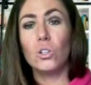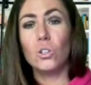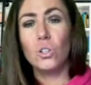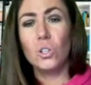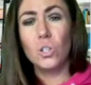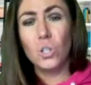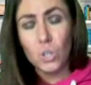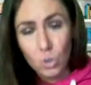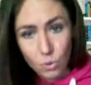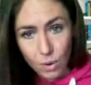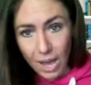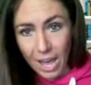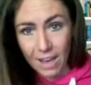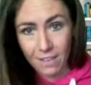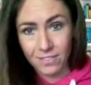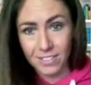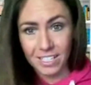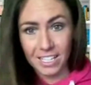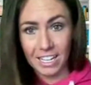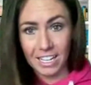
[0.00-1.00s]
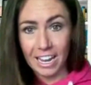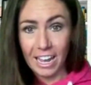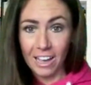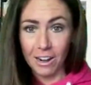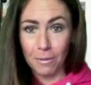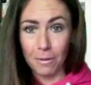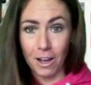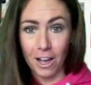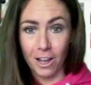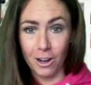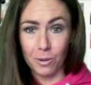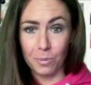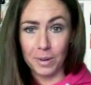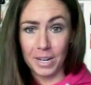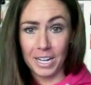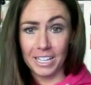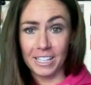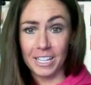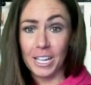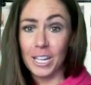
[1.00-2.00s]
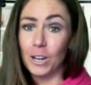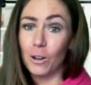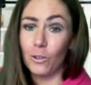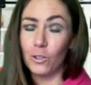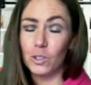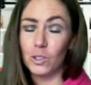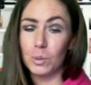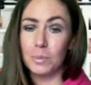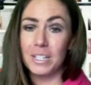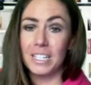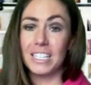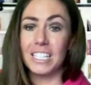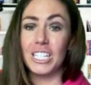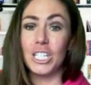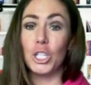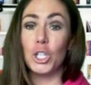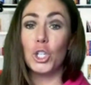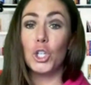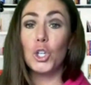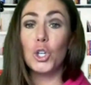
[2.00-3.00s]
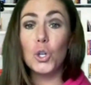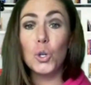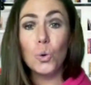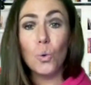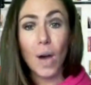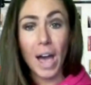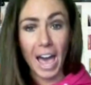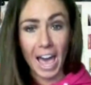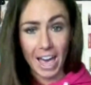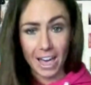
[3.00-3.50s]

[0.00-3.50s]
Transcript: you have to get out of autopilot and ultimately you